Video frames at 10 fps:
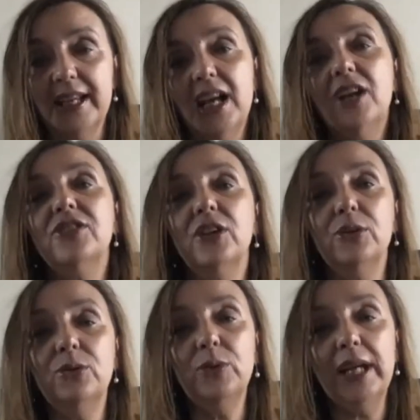So
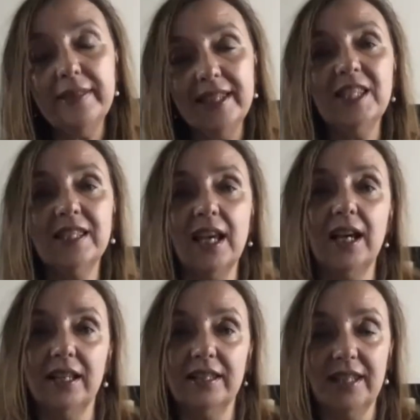in this
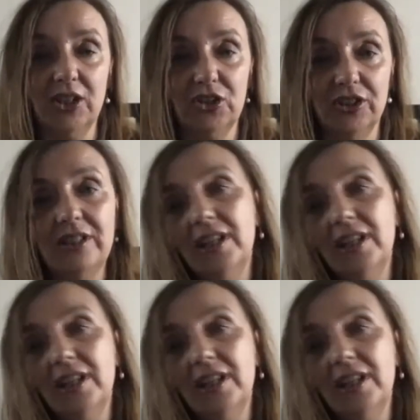section,